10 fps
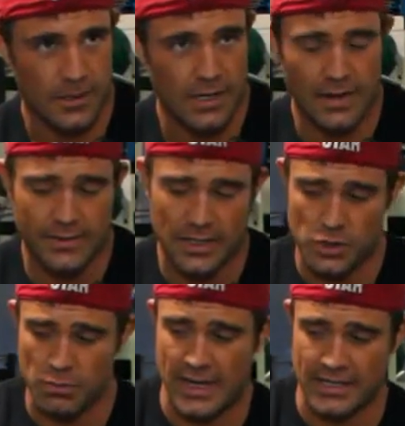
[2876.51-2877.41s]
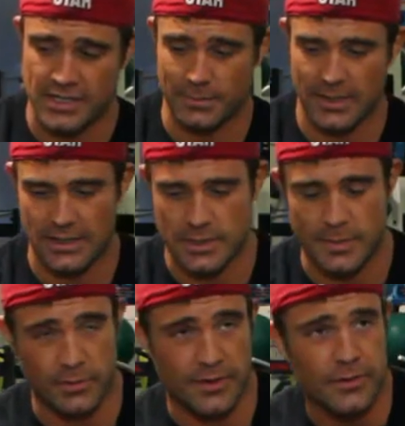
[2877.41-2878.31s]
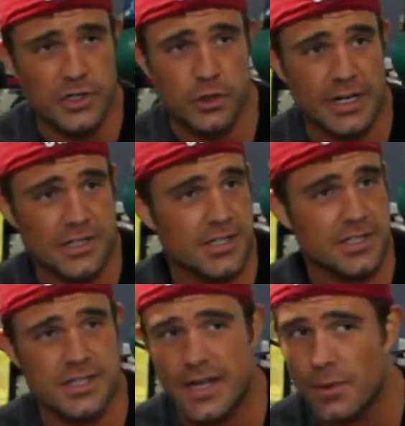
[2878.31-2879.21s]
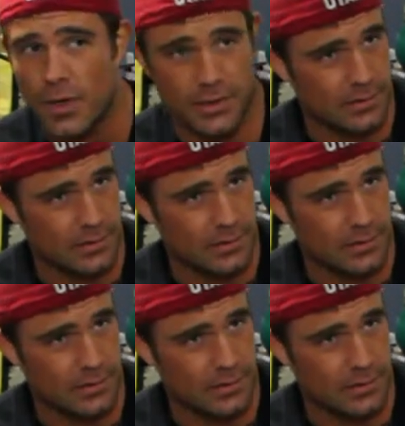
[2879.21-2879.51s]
I've got you buying something that's been refrigerated since day one.